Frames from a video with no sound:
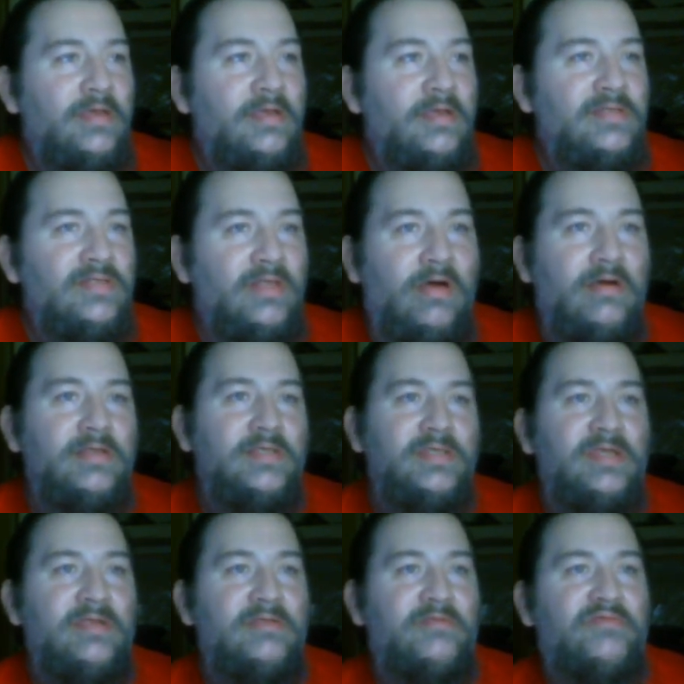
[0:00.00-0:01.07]
As long as
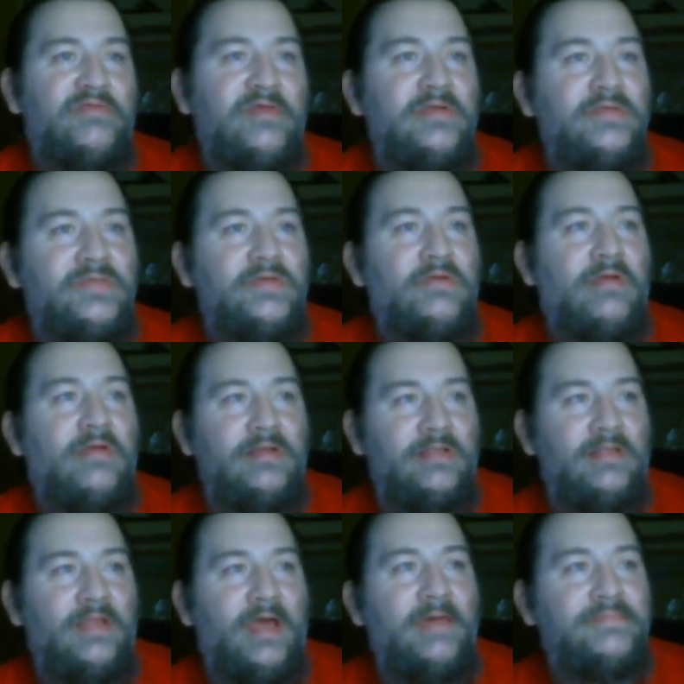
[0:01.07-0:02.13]
it thinks you're on a
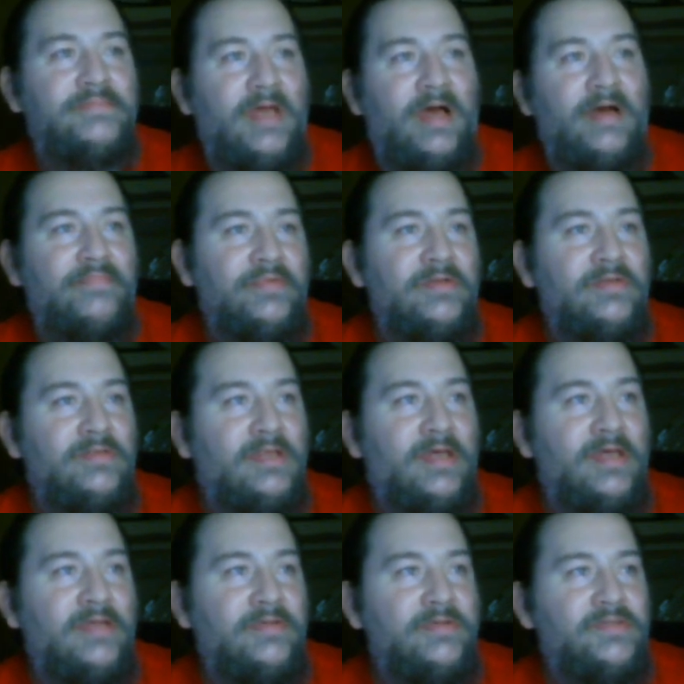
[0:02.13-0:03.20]
laptop, it'll
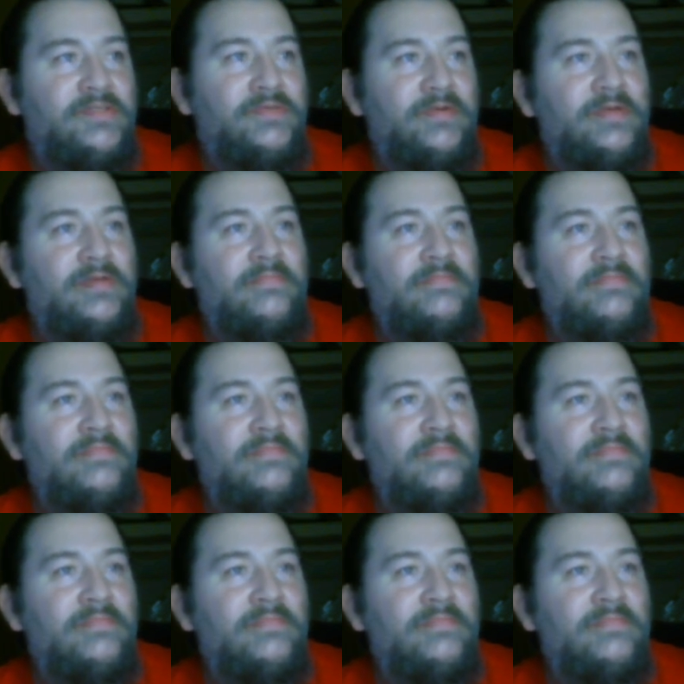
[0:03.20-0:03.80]
let you stream.